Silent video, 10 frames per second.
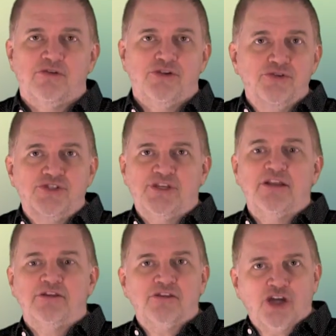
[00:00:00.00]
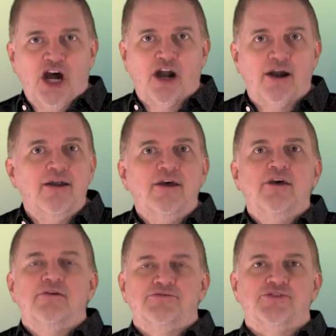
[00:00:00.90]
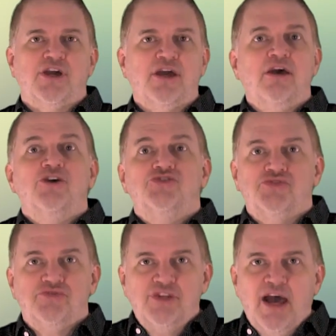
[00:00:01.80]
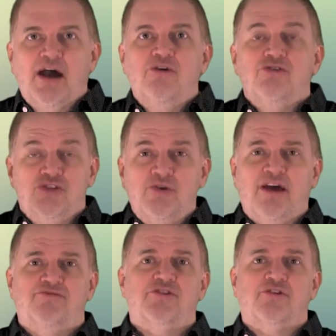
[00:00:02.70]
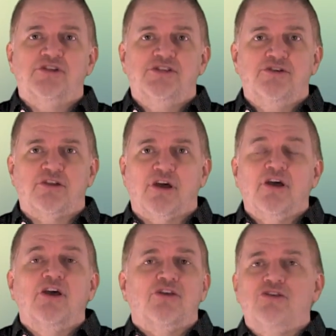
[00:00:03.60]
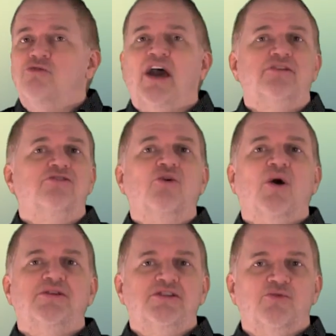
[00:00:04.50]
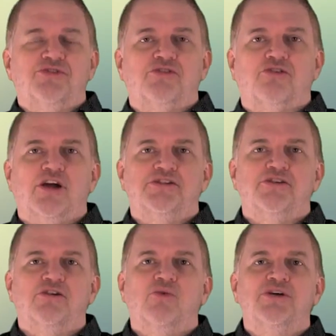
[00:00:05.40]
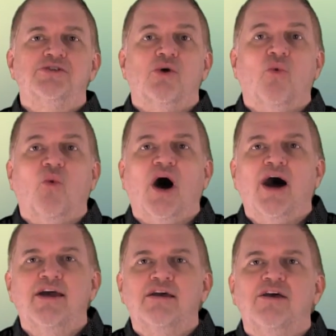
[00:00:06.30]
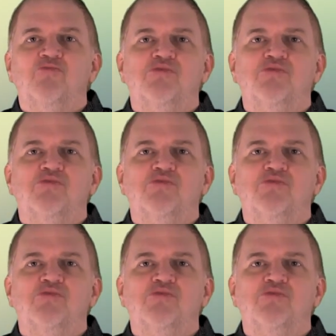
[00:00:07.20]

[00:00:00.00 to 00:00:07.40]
You're selling the car, okay? So now you have the criteria. You had no idea what their criteria was. Why?